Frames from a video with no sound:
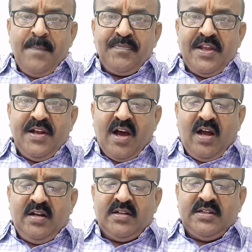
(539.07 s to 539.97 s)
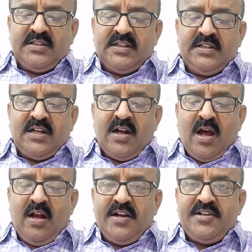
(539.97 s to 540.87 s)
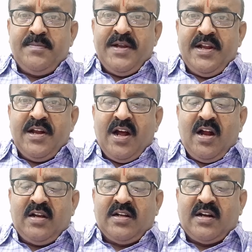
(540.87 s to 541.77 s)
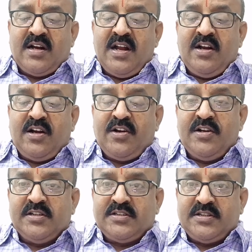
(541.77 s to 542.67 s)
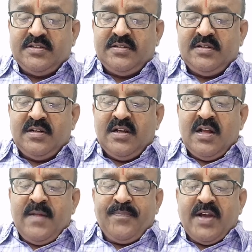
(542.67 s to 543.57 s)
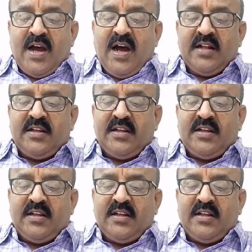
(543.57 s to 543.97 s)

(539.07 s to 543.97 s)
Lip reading: In order that knowledge may not run riot, the author